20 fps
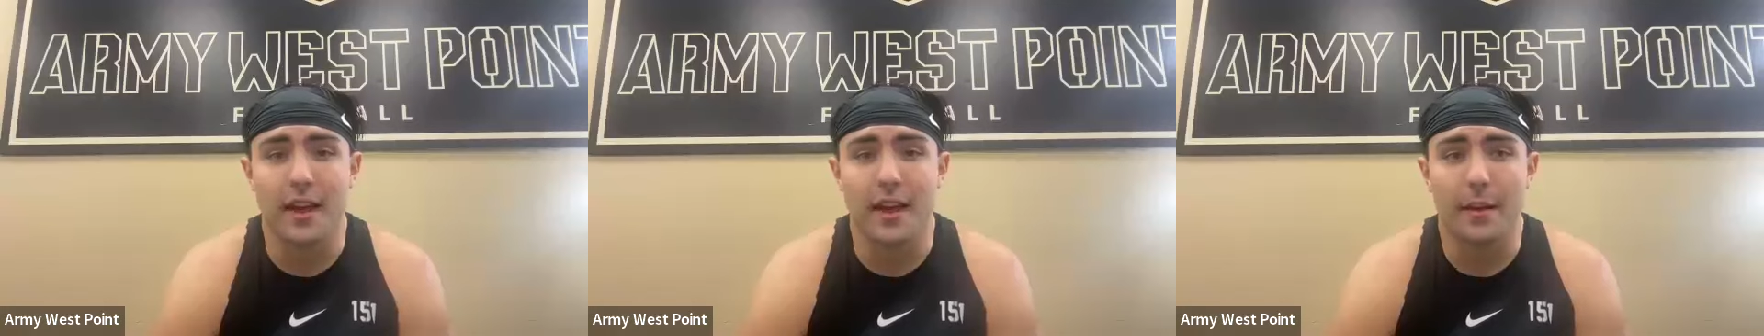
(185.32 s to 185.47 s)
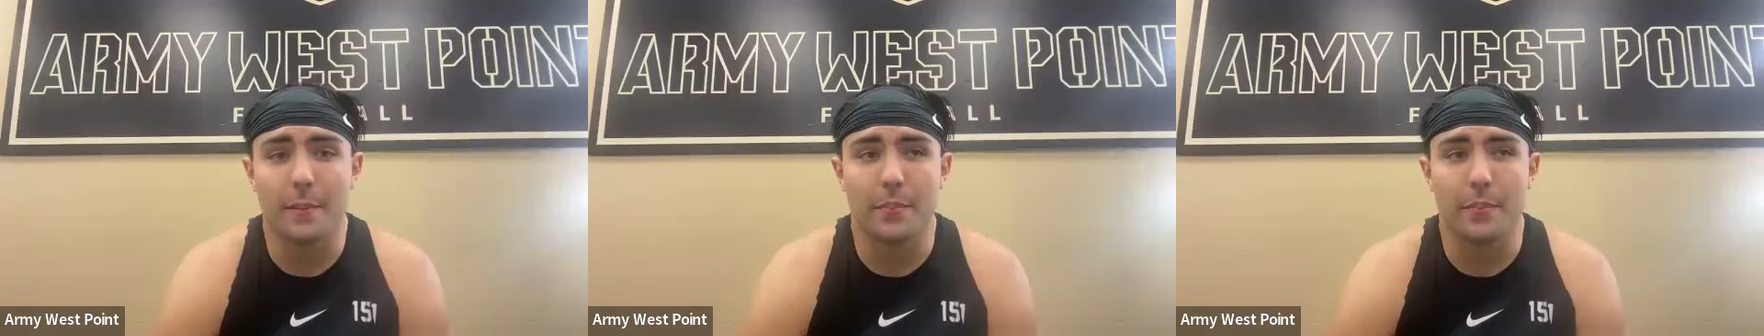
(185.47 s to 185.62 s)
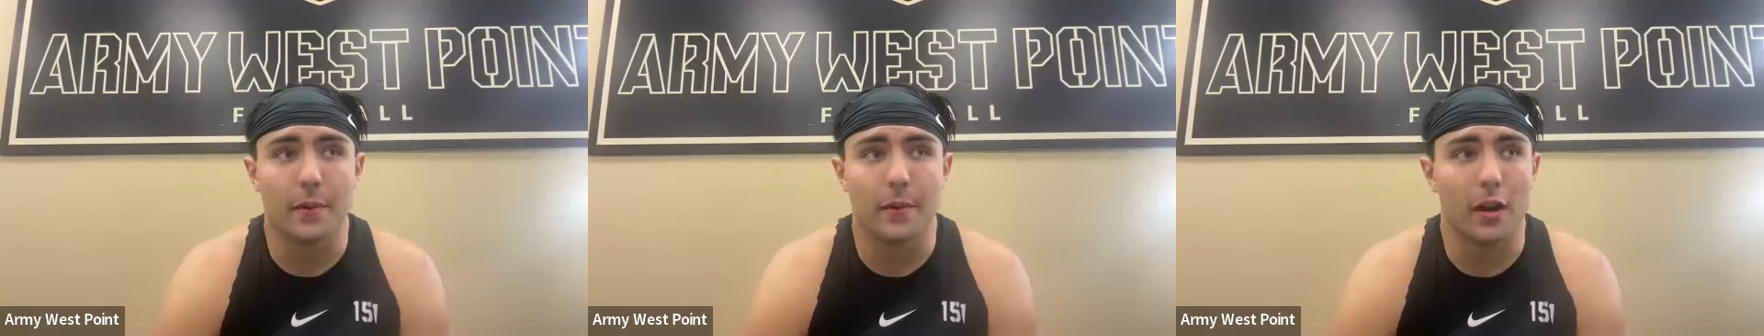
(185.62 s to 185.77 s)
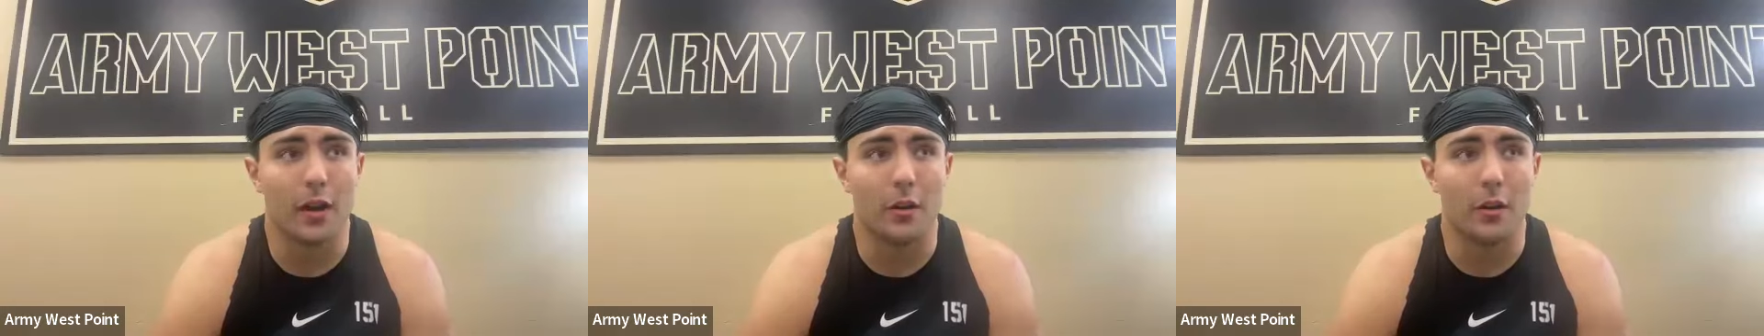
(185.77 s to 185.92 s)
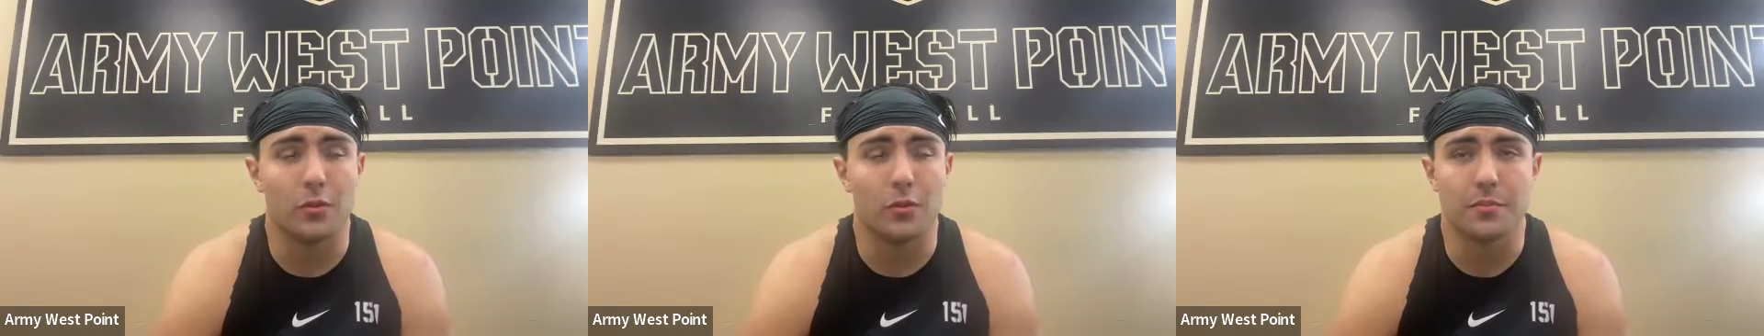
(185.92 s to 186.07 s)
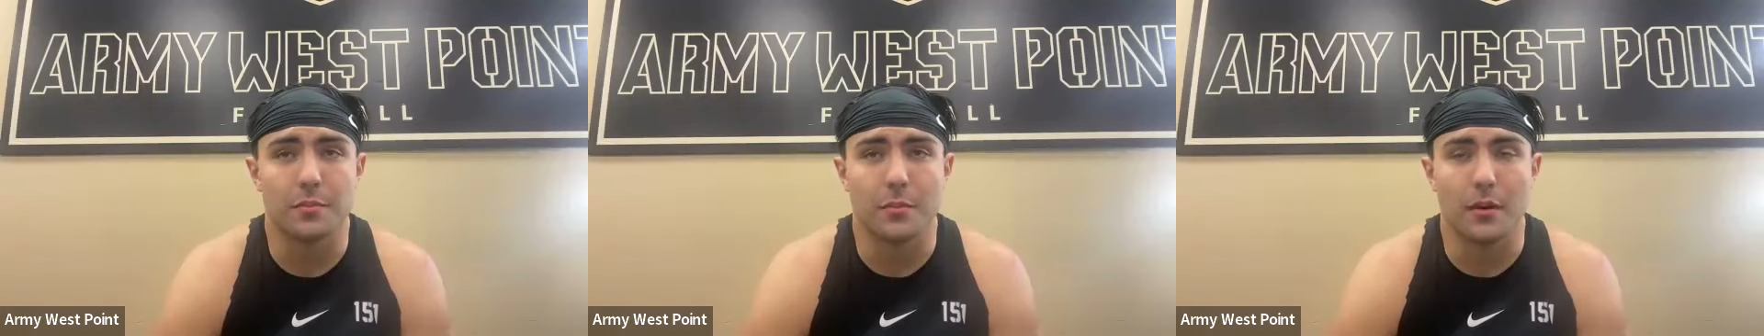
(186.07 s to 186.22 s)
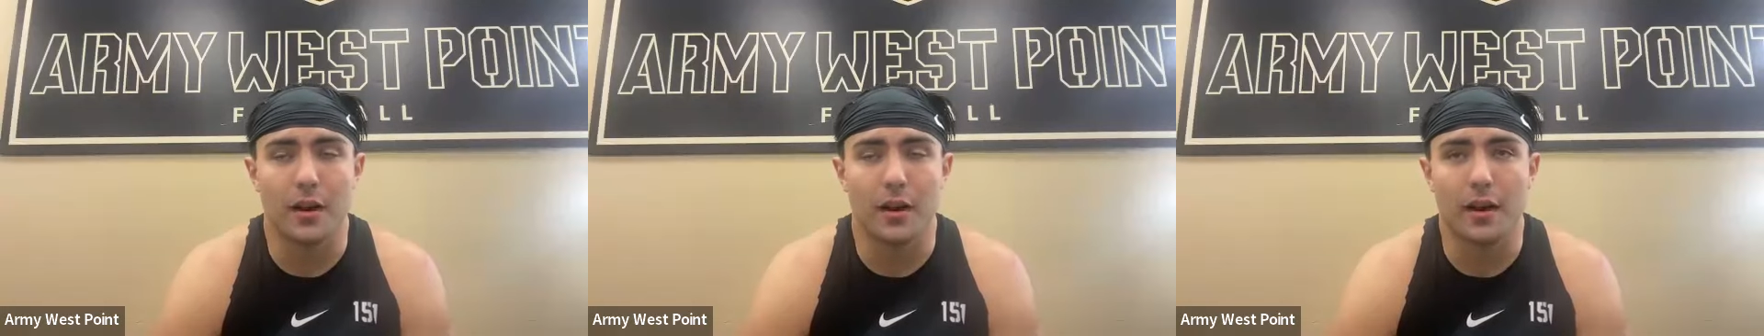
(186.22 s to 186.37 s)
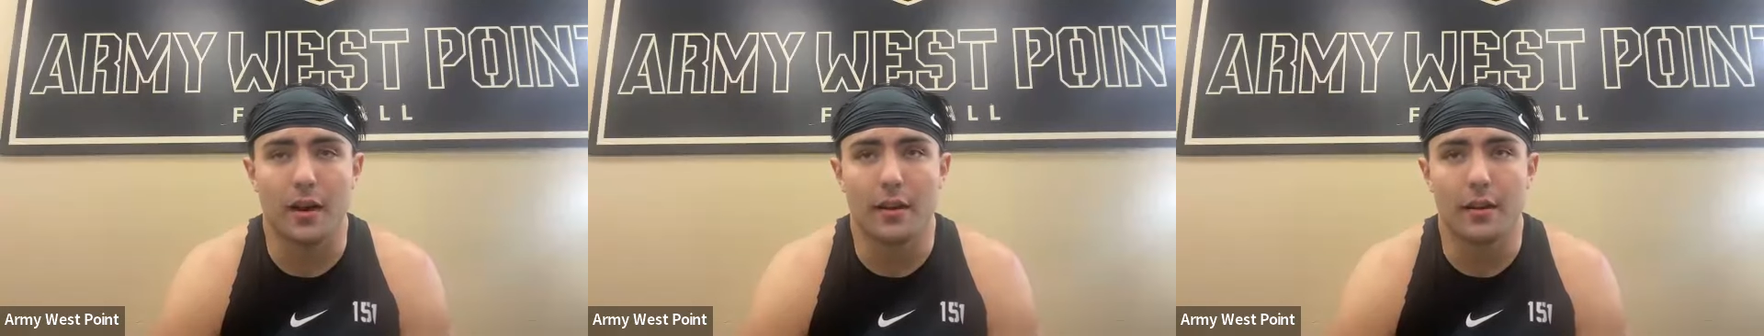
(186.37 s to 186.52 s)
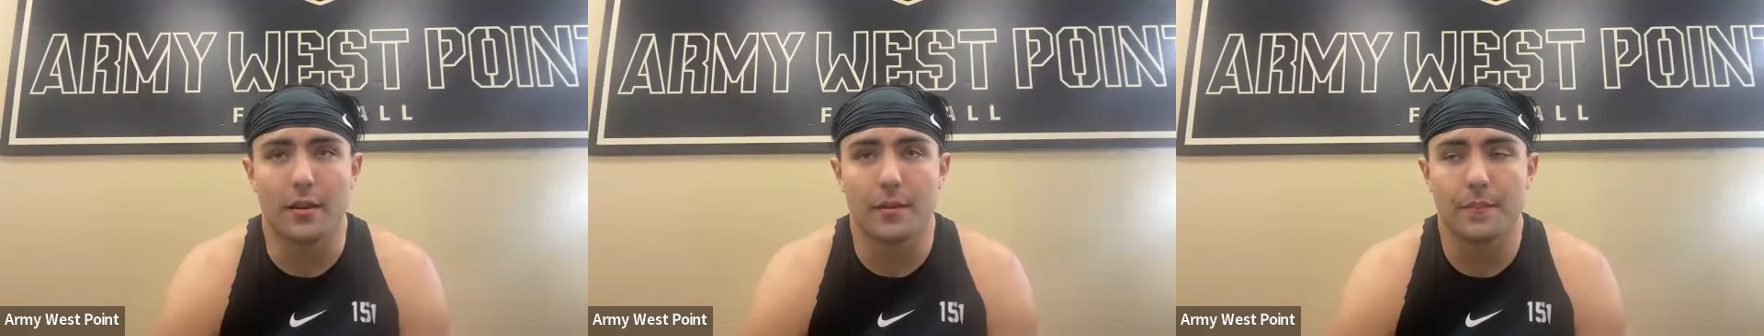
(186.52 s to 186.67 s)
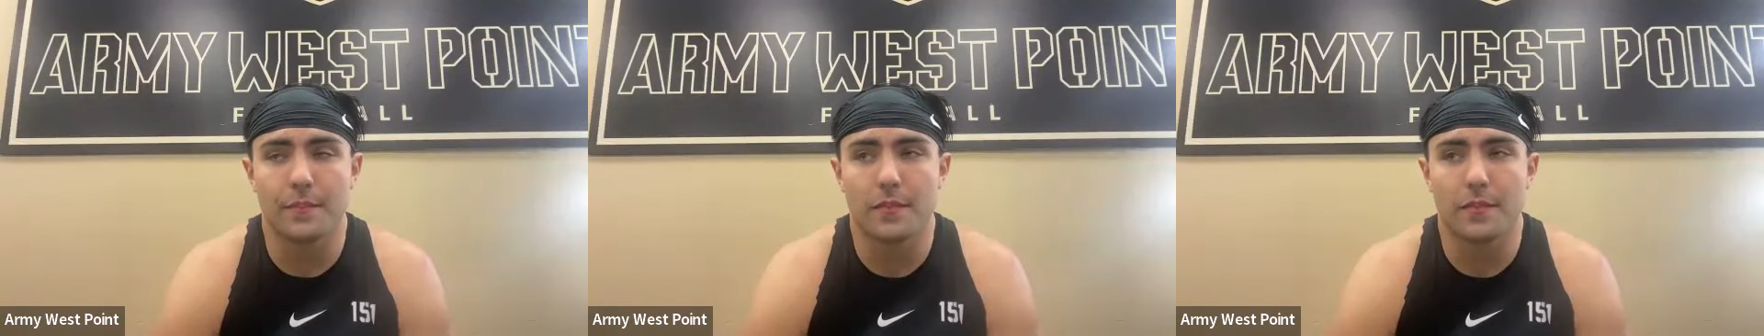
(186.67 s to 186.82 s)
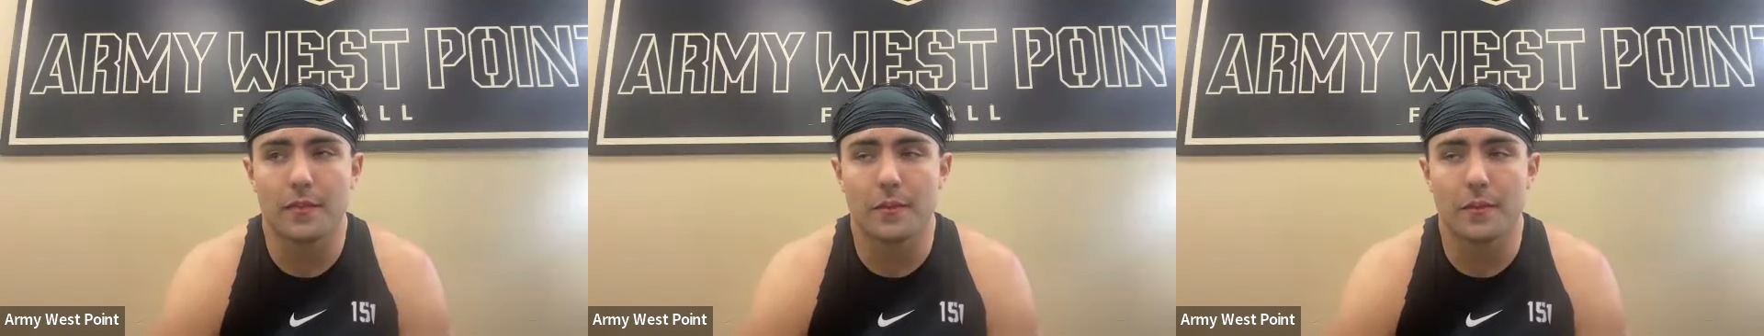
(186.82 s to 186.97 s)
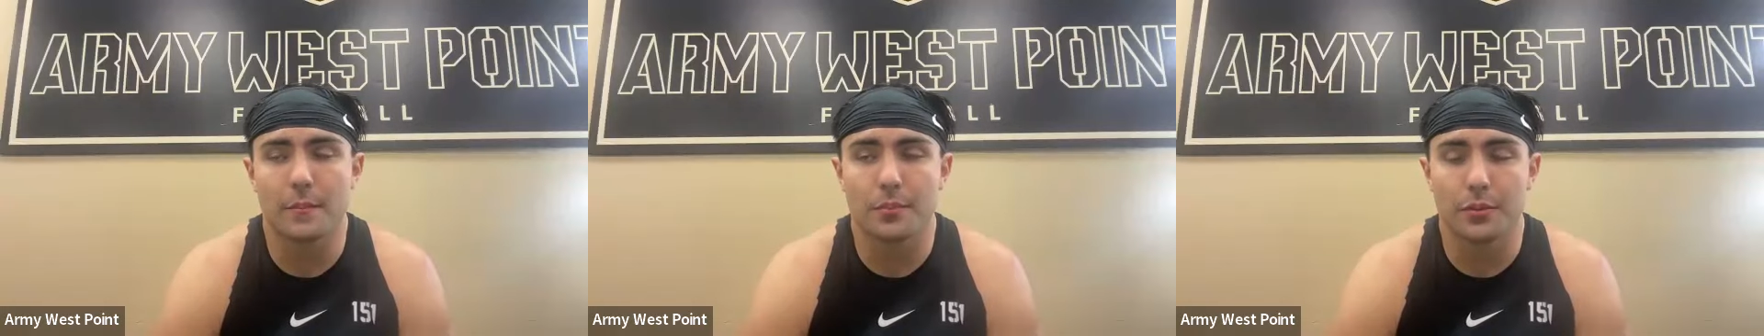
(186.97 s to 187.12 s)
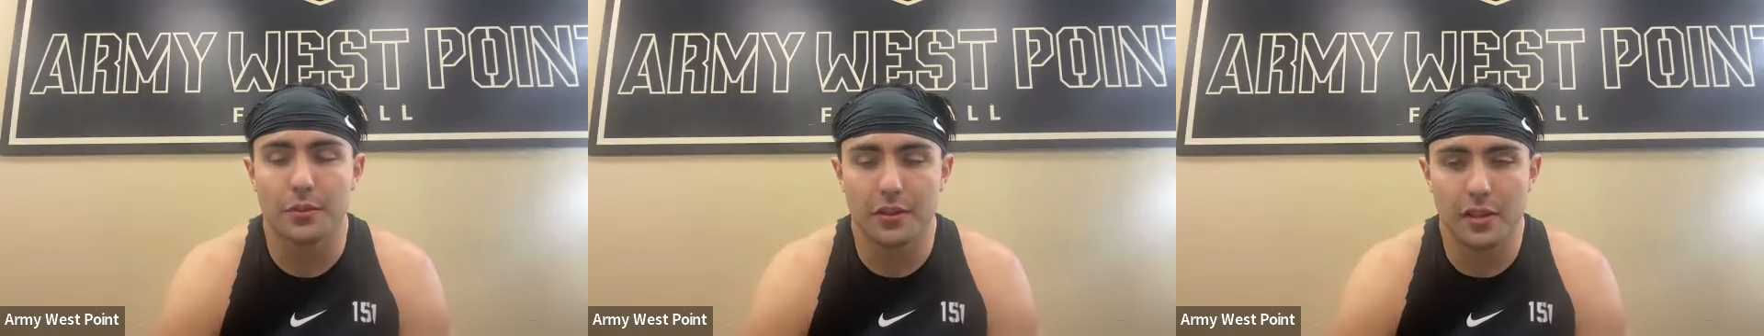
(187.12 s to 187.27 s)
snap was my
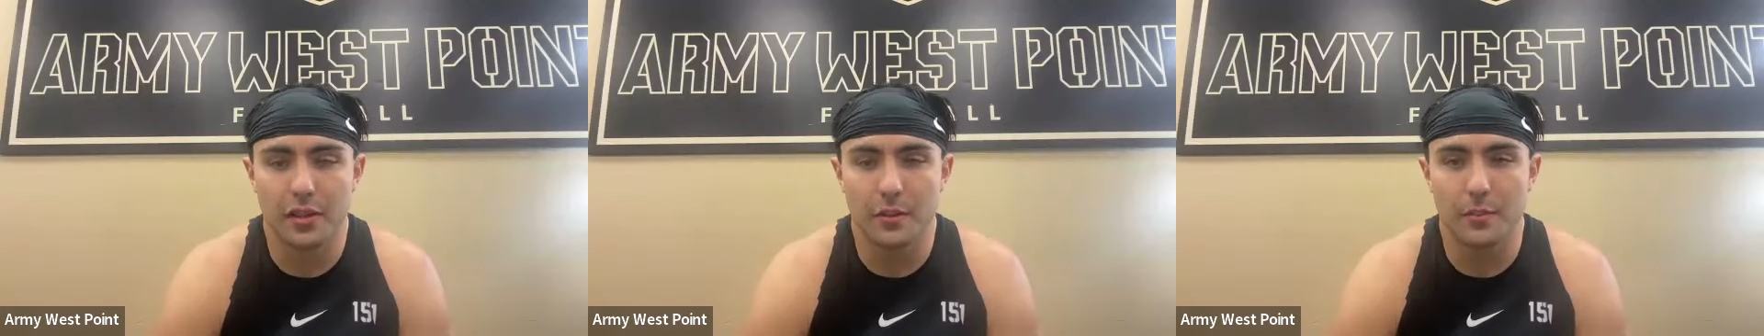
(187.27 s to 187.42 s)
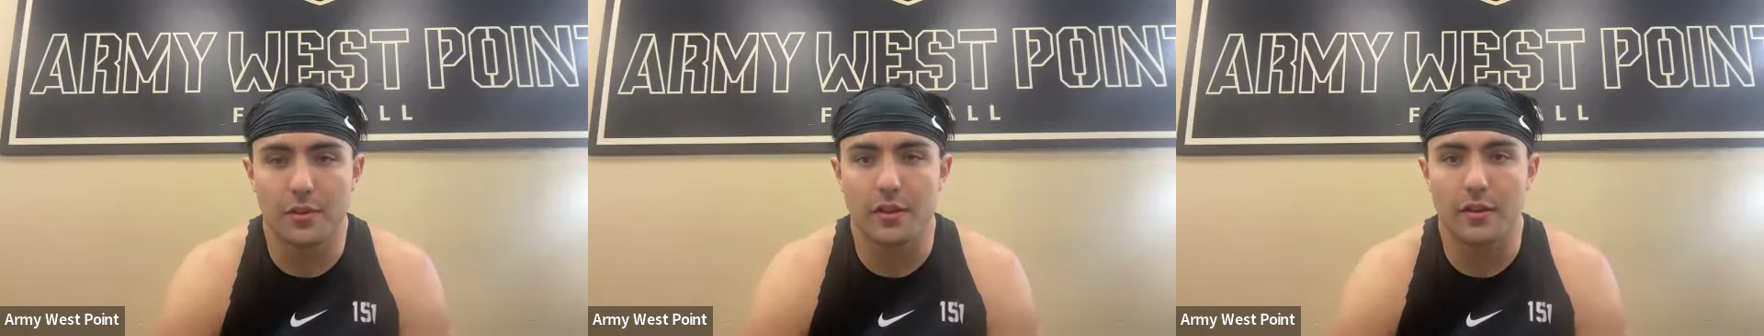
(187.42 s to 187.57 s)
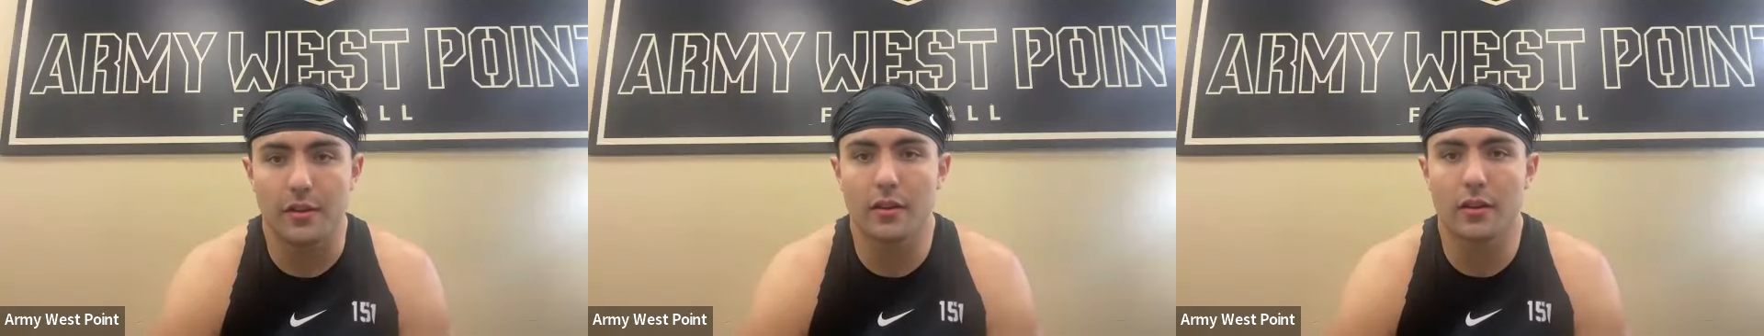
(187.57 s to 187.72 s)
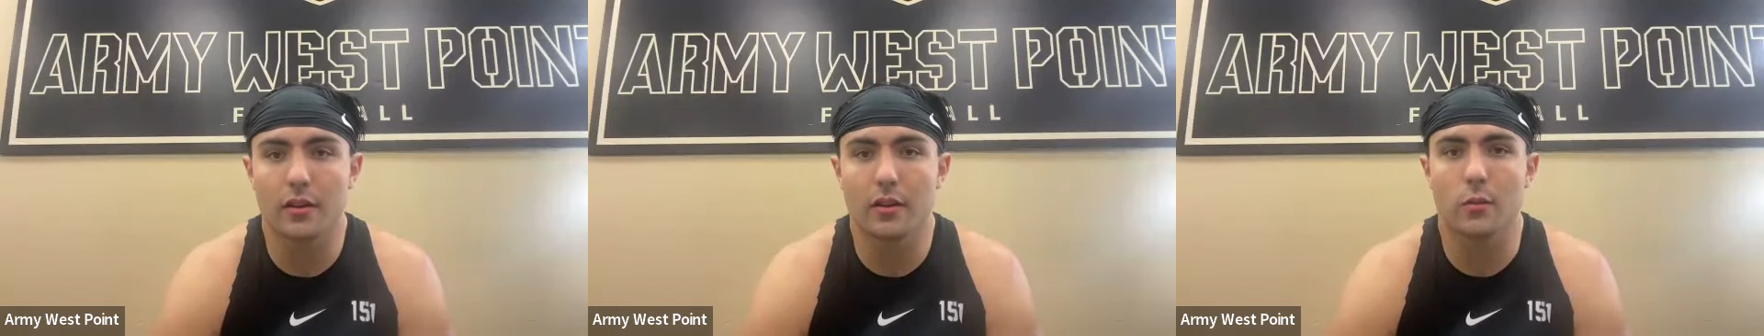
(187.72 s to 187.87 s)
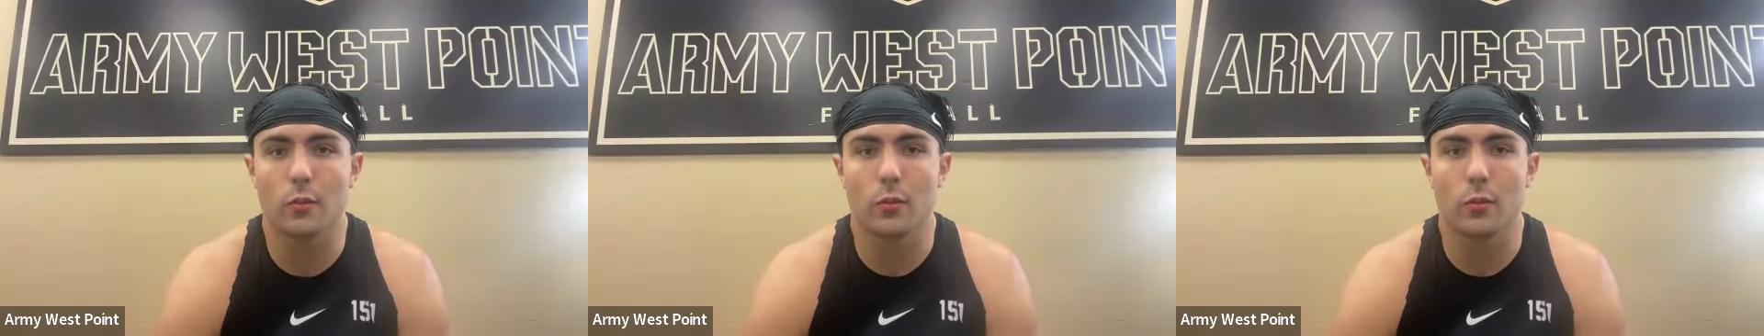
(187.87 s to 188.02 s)
plebe year.